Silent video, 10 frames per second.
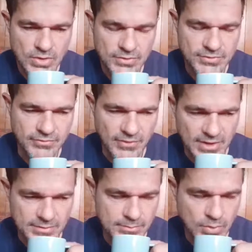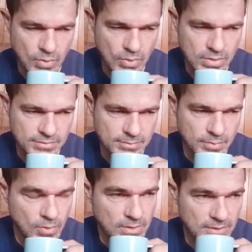It's a flattened ball. It's a
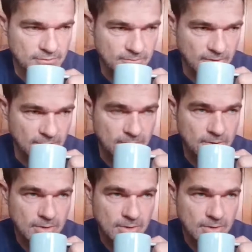ball that's flat.